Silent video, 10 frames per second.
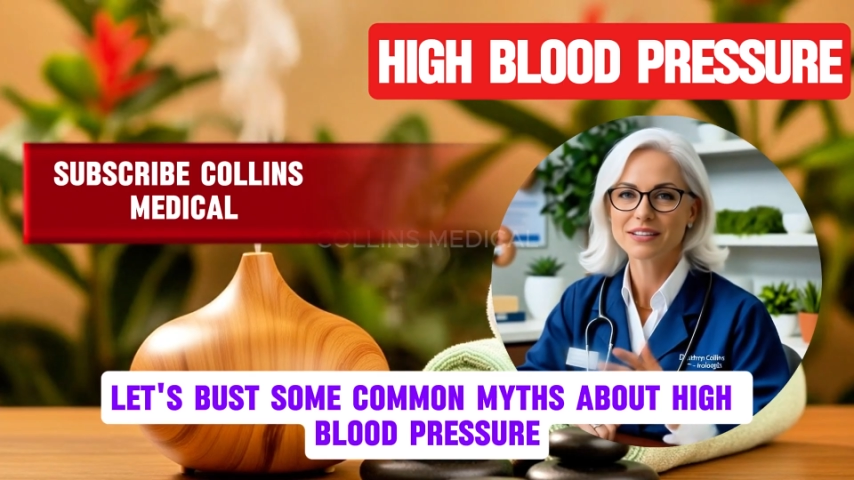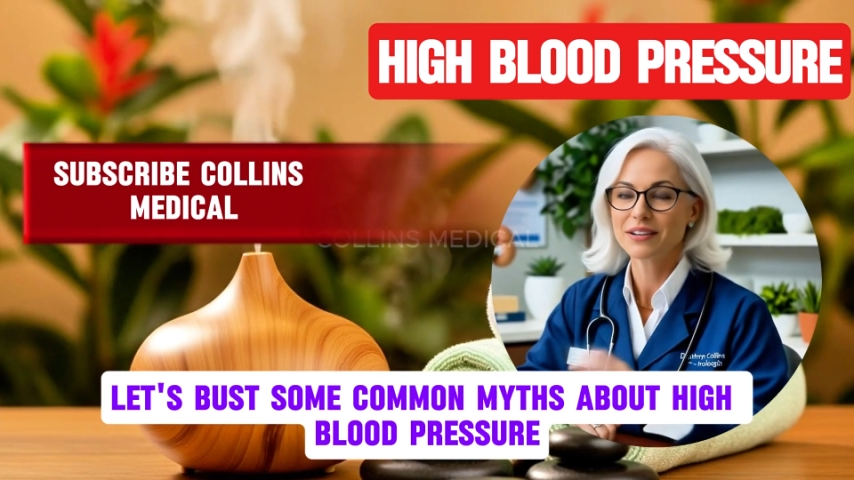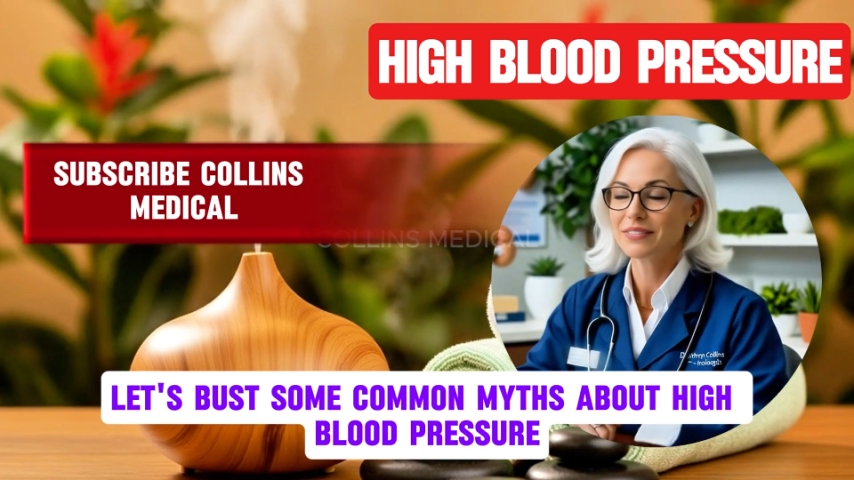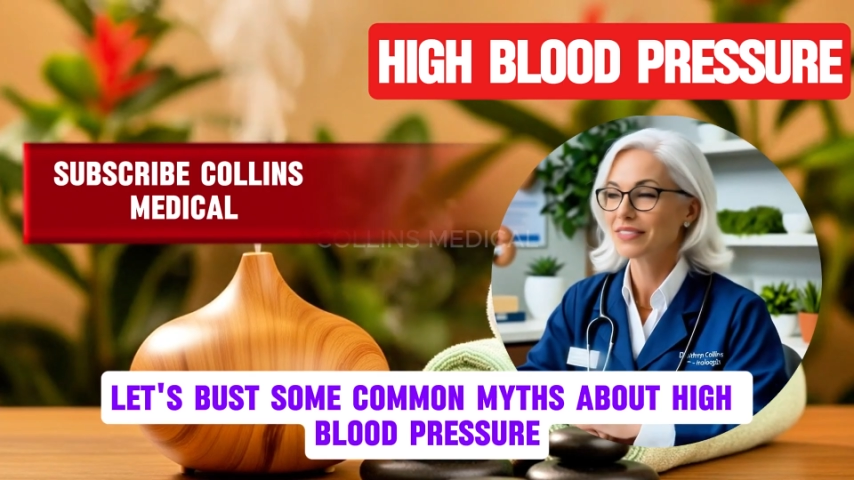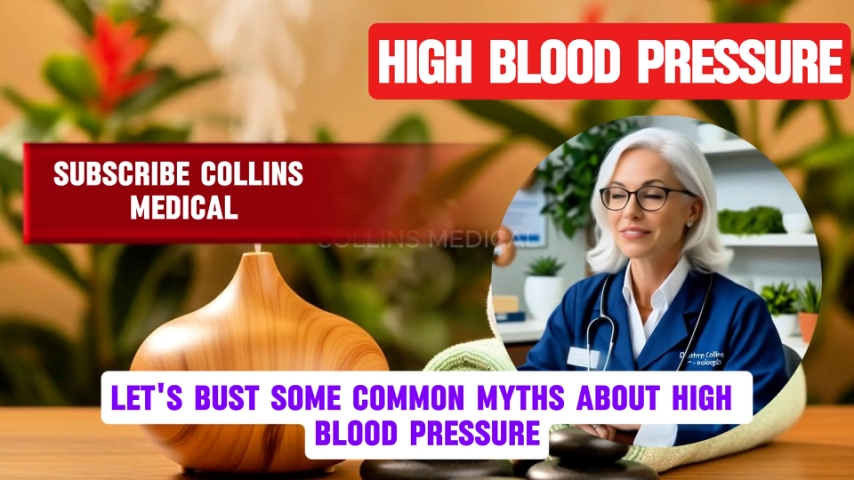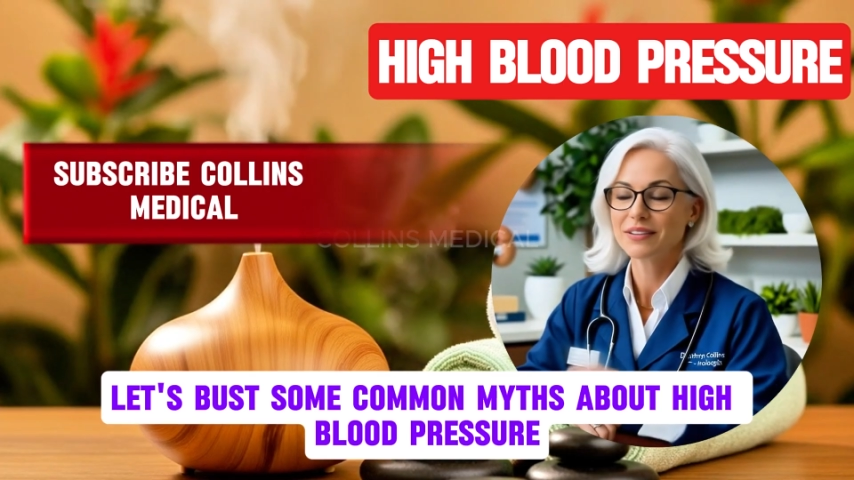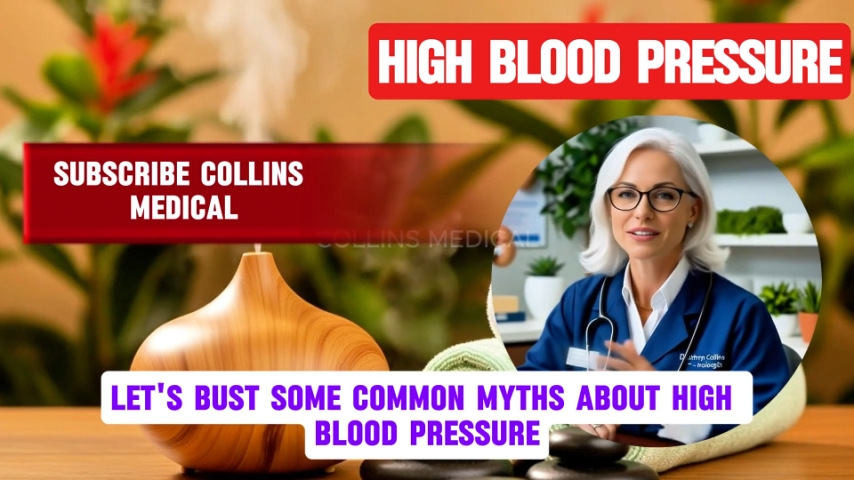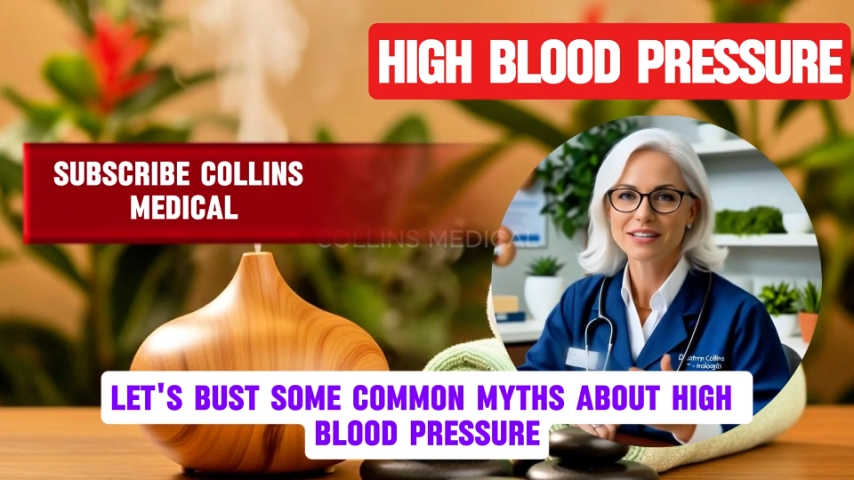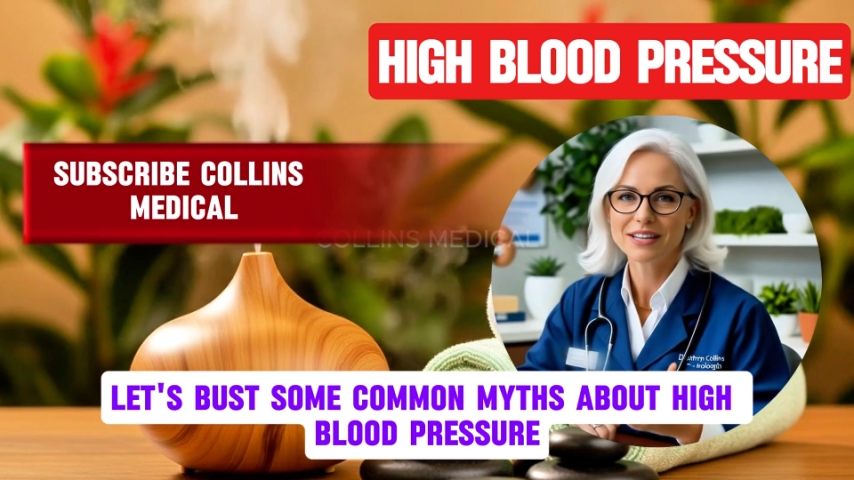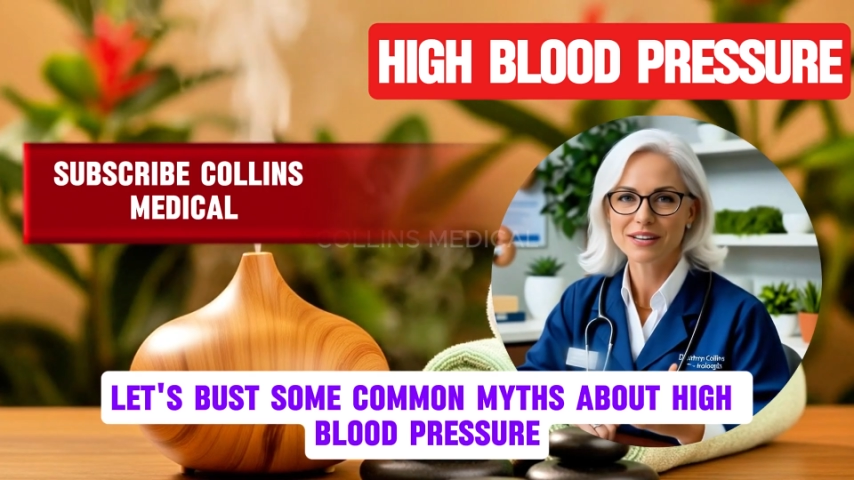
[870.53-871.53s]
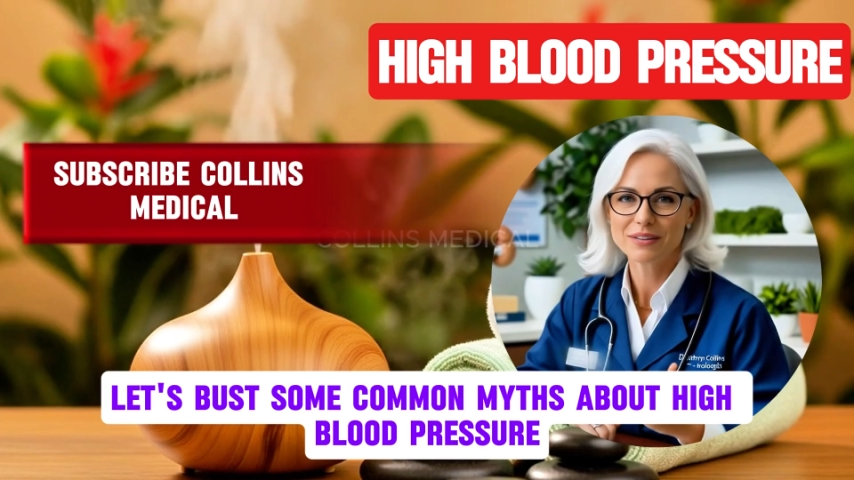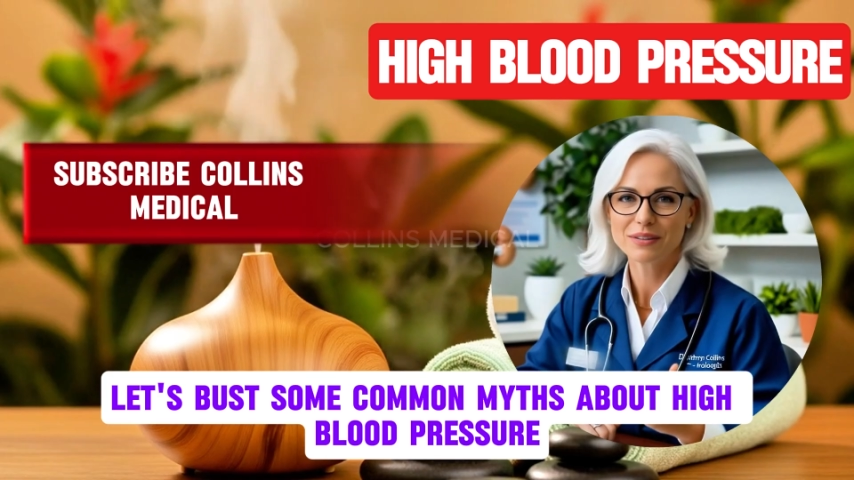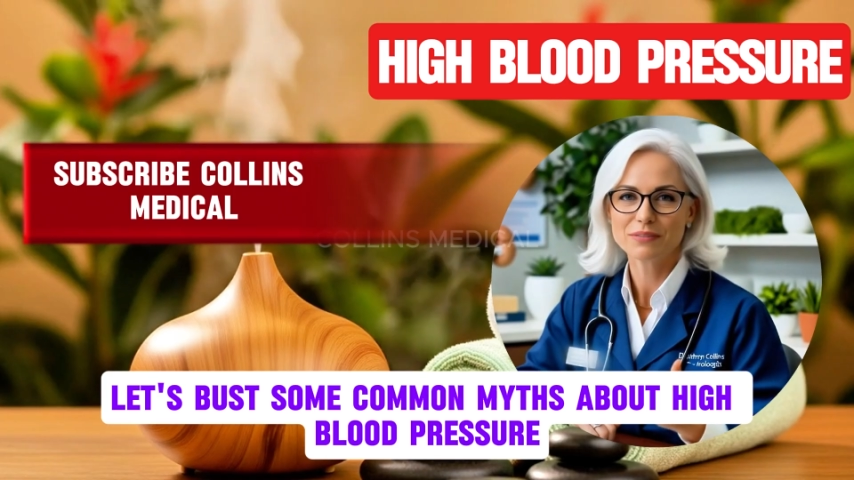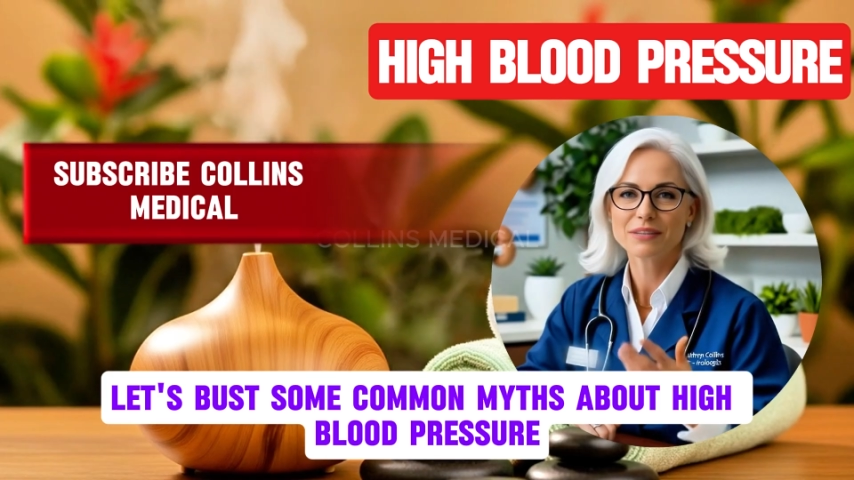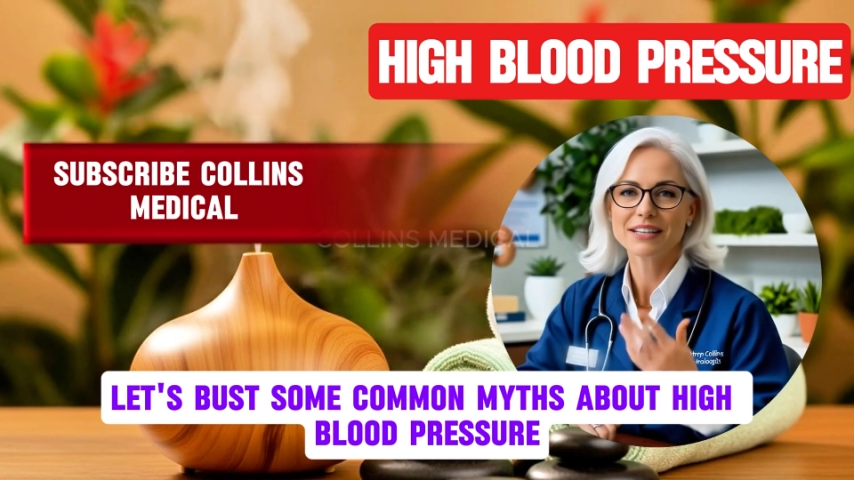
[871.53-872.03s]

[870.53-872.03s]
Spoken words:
about high blood pressure,